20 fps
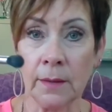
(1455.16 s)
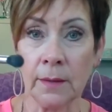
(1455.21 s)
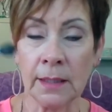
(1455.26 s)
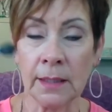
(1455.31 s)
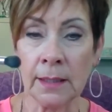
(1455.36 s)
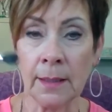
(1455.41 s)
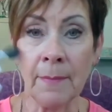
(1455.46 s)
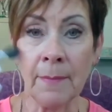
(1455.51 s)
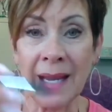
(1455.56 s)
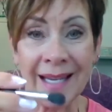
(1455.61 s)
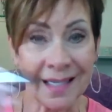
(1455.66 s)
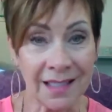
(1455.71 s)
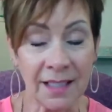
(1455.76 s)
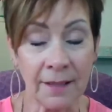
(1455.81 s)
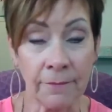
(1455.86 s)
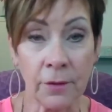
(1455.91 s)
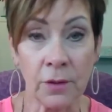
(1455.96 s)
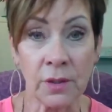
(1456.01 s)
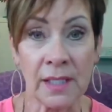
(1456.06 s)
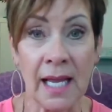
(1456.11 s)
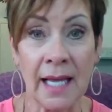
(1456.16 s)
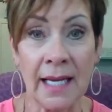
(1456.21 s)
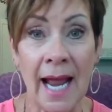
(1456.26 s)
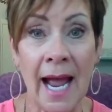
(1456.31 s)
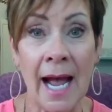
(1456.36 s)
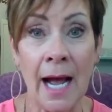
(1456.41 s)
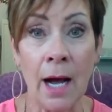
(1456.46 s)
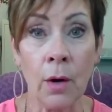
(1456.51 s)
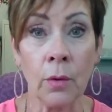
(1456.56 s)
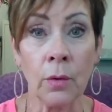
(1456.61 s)
make a difference on
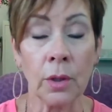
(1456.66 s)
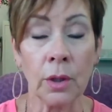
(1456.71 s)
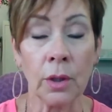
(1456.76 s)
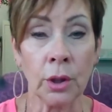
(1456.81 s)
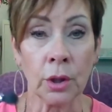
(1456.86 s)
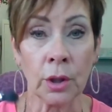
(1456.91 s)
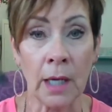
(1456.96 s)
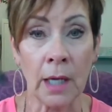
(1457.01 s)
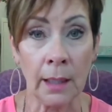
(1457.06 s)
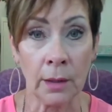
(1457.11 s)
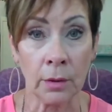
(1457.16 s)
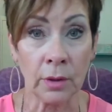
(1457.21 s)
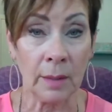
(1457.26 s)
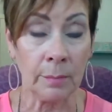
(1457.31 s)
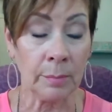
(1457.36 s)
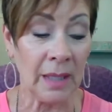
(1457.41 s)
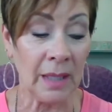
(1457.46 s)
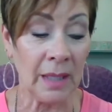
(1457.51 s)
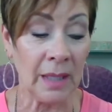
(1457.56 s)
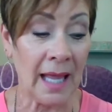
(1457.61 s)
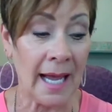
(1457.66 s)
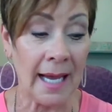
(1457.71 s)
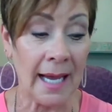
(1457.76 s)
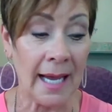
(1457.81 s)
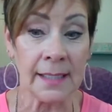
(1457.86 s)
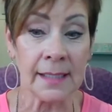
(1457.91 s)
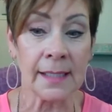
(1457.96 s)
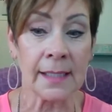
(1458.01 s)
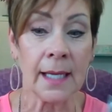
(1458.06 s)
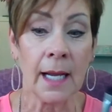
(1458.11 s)
how your color
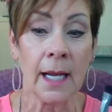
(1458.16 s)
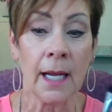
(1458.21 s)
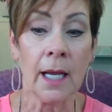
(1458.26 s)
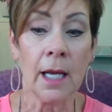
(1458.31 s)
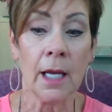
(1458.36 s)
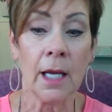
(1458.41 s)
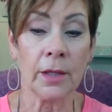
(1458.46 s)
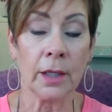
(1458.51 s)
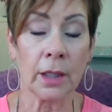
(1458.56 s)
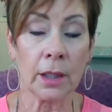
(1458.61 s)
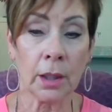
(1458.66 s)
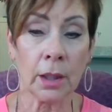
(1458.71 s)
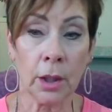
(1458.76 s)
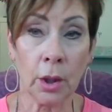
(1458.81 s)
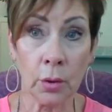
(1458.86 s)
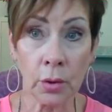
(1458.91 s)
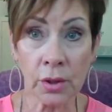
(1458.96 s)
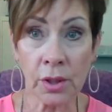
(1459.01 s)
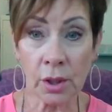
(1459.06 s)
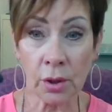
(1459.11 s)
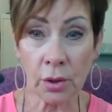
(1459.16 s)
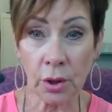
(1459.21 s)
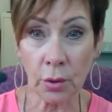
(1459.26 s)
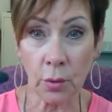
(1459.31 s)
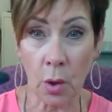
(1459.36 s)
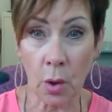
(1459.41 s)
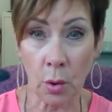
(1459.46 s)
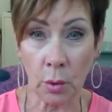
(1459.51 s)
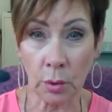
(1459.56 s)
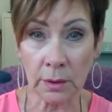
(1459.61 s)
applies. The closer you
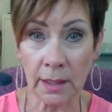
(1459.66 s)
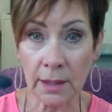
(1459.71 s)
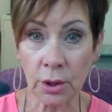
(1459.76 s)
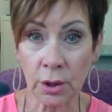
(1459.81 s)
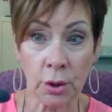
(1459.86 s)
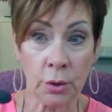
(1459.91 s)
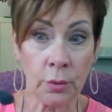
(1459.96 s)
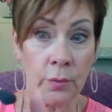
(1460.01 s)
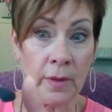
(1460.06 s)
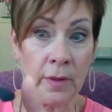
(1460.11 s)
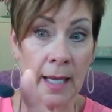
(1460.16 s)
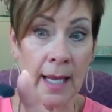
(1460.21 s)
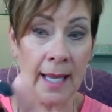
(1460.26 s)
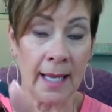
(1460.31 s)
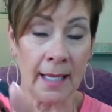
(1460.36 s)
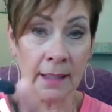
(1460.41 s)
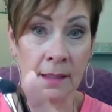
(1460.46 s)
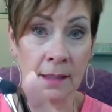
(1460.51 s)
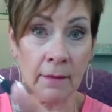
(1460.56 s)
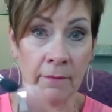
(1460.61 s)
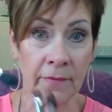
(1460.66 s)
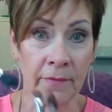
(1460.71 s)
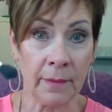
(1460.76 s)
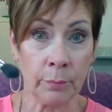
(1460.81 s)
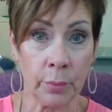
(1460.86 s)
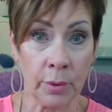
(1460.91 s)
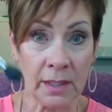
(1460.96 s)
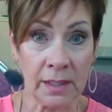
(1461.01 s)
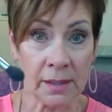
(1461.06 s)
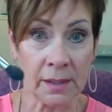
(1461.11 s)
hold it to the end of the
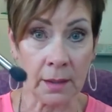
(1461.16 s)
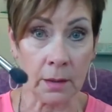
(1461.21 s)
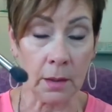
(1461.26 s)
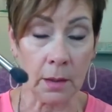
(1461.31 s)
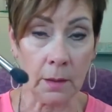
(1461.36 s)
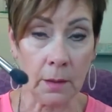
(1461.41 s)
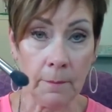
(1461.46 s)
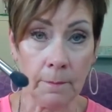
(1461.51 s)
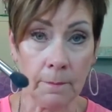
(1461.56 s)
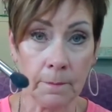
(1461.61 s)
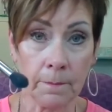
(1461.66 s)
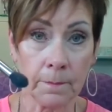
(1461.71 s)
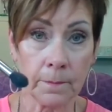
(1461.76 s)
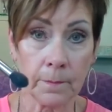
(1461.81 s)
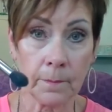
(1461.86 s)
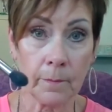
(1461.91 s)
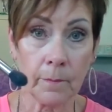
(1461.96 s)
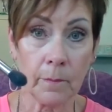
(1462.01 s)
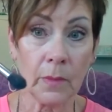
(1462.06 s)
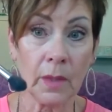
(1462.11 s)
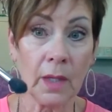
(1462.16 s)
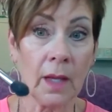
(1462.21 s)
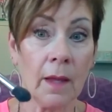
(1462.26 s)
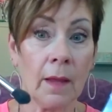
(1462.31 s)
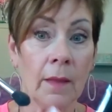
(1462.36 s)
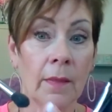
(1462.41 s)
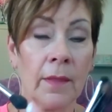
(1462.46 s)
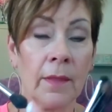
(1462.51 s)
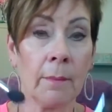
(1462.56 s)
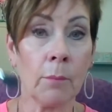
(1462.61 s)
bristle,
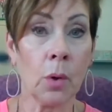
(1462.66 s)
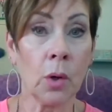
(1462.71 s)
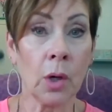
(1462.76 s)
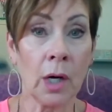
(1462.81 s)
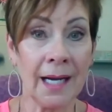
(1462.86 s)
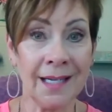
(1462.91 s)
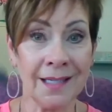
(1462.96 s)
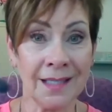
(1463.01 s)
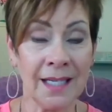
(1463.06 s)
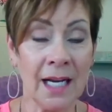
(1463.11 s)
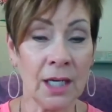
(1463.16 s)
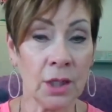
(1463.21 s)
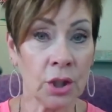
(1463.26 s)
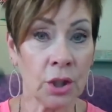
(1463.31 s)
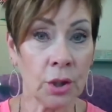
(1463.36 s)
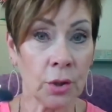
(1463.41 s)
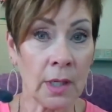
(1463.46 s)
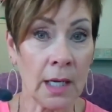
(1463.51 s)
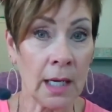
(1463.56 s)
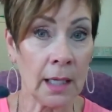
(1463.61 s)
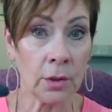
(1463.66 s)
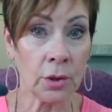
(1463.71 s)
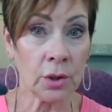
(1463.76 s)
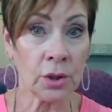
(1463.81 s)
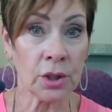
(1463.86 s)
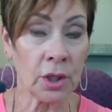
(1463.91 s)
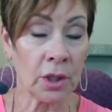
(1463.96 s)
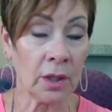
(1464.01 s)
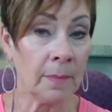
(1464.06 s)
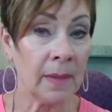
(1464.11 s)
the more intense your color
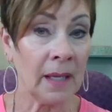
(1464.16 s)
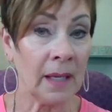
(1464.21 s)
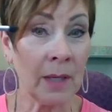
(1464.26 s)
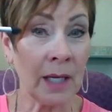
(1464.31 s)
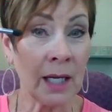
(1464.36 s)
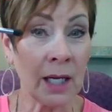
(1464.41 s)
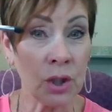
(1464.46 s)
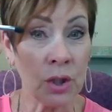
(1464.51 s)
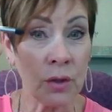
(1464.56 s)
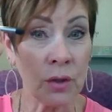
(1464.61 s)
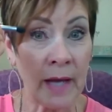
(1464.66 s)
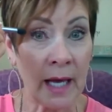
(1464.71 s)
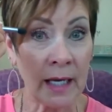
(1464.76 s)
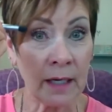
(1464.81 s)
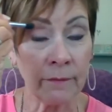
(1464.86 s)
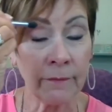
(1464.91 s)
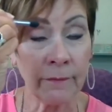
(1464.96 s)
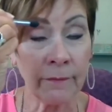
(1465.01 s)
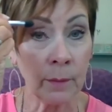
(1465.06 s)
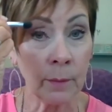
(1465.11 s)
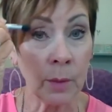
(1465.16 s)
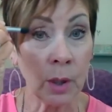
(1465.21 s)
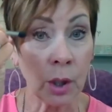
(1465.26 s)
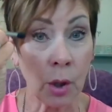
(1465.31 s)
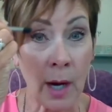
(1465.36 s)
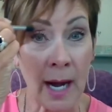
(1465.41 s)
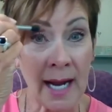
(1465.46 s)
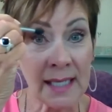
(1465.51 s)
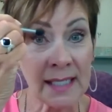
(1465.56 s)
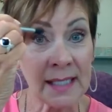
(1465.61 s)
is going to be because you've got a firmer
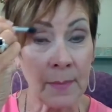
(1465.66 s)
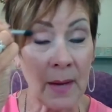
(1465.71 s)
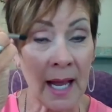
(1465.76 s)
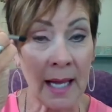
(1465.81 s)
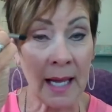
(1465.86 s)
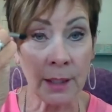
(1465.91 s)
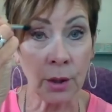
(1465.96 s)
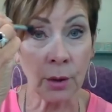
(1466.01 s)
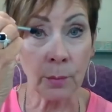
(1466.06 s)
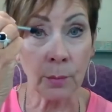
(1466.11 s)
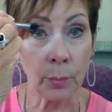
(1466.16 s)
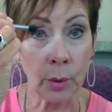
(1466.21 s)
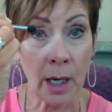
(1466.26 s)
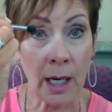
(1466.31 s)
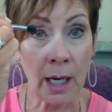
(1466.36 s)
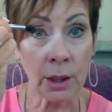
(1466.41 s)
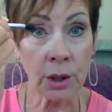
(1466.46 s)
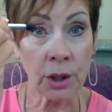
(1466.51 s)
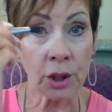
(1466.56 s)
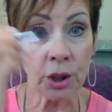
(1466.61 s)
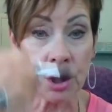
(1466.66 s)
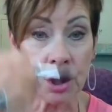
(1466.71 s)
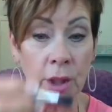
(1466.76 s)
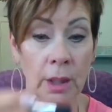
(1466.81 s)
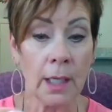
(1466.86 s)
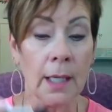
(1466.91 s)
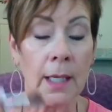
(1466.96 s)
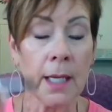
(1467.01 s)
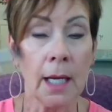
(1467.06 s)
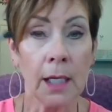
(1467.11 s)
grasp on your brush.
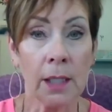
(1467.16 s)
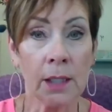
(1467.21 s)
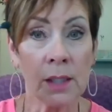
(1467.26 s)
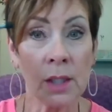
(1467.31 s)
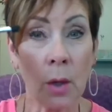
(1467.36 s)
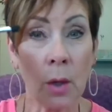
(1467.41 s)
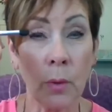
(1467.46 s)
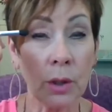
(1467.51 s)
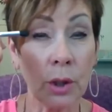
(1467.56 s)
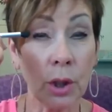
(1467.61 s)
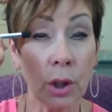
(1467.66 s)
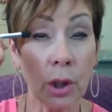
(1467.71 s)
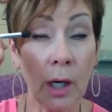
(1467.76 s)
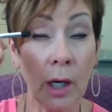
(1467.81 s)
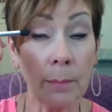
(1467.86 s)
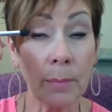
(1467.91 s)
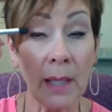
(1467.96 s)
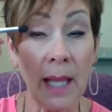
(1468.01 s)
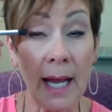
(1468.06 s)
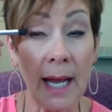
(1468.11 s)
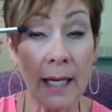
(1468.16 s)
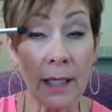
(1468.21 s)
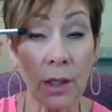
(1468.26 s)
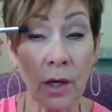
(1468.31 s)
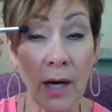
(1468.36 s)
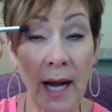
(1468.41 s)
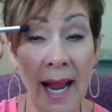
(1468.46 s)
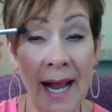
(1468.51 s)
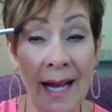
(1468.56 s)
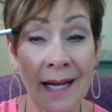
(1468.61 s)
So when you're applying
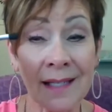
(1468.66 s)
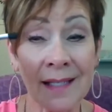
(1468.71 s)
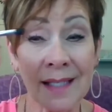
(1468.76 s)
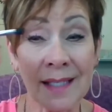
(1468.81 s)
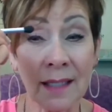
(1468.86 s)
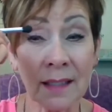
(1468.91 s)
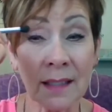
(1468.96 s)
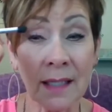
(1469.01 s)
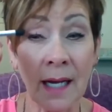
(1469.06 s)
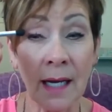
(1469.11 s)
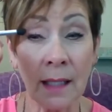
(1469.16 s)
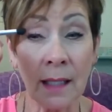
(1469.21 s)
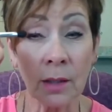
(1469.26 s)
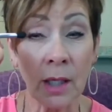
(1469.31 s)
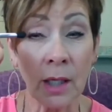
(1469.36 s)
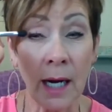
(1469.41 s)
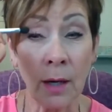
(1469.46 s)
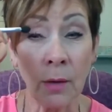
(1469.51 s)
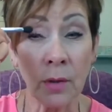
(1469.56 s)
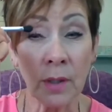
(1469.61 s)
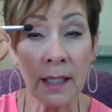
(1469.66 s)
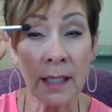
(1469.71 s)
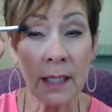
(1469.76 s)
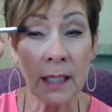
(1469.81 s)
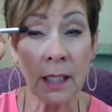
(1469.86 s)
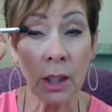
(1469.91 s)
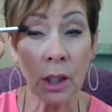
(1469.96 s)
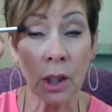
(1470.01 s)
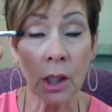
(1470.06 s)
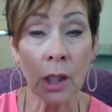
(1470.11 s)
your accent color out
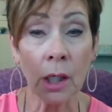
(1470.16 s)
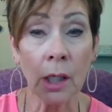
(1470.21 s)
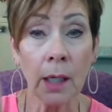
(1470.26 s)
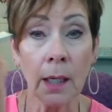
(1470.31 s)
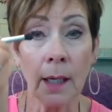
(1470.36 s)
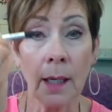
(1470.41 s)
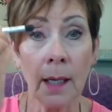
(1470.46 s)
here,